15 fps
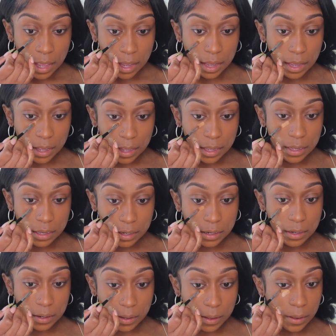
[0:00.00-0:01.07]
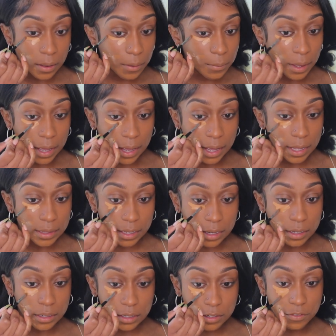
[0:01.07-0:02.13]
And I highlight
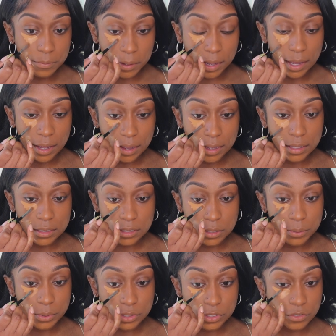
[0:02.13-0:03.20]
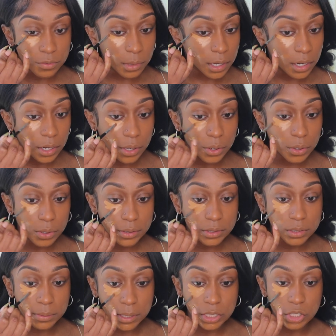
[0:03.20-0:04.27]
underneath my eyes, the bridge of my
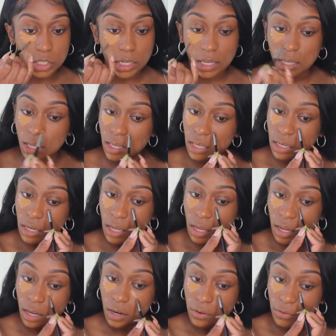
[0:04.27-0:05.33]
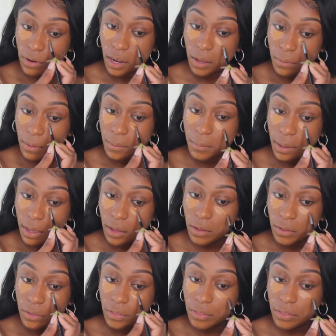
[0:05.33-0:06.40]
nose, my chin, around my
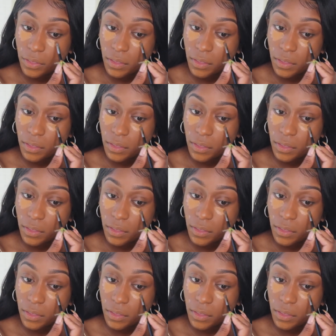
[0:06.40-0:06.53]
mouth,